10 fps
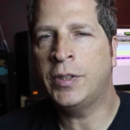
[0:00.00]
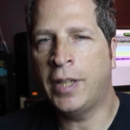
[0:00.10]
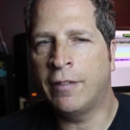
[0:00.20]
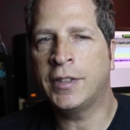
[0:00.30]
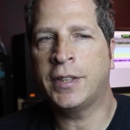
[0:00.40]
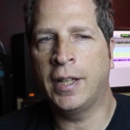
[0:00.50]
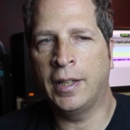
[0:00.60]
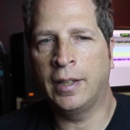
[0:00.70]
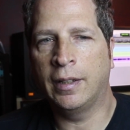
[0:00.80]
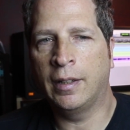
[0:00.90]

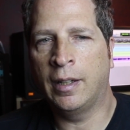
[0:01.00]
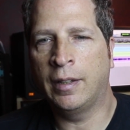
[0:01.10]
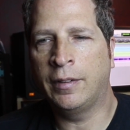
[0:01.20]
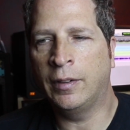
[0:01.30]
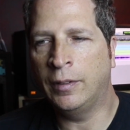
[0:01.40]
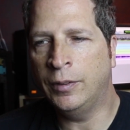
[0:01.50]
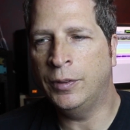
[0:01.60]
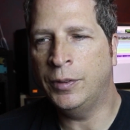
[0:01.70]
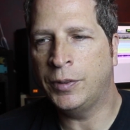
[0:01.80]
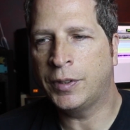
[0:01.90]
devastating to
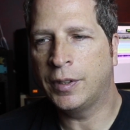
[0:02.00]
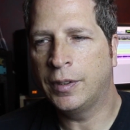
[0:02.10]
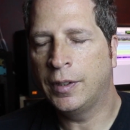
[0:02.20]
lose